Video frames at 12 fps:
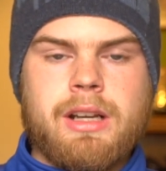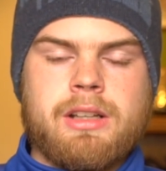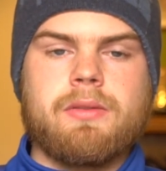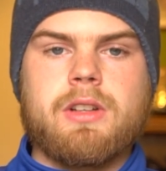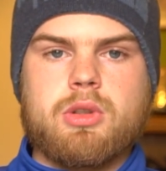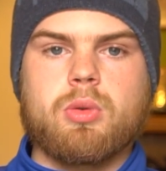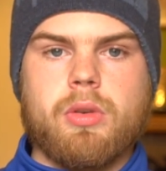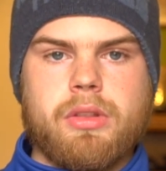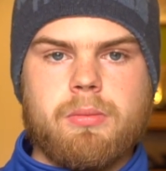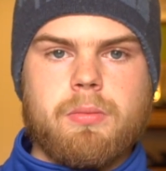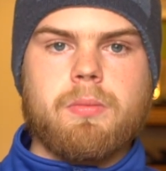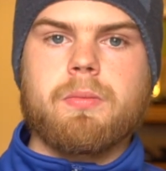individual
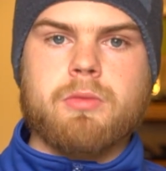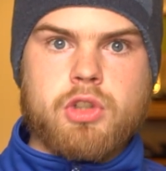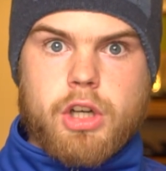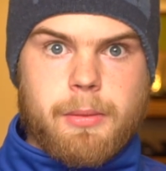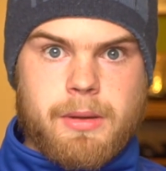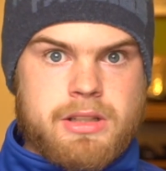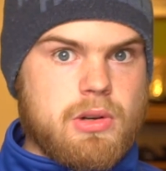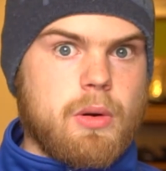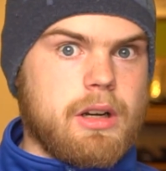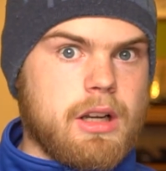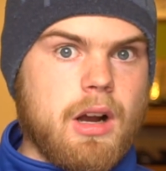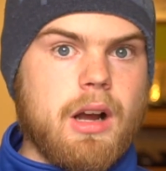trip is
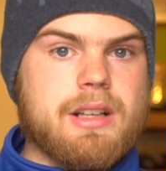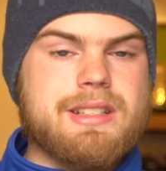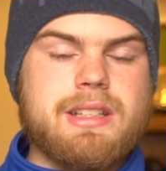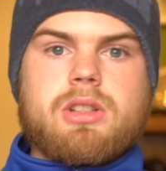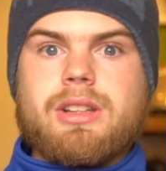going to cost.